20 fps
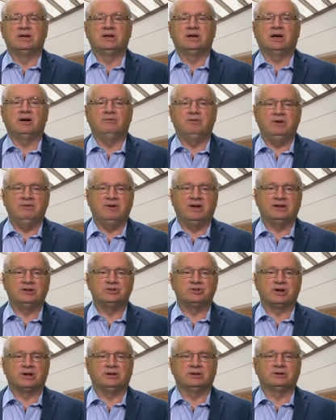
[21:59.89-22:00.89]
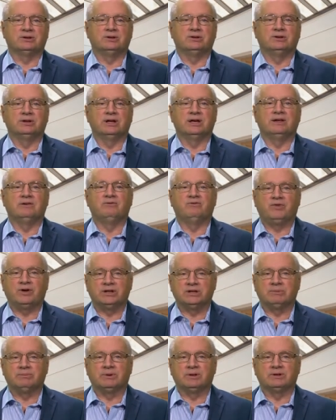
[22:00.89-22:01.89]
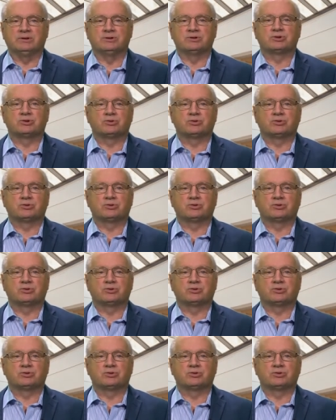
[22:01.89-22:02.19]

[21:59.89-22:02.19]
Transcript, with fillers: of evangelical and fundamentalist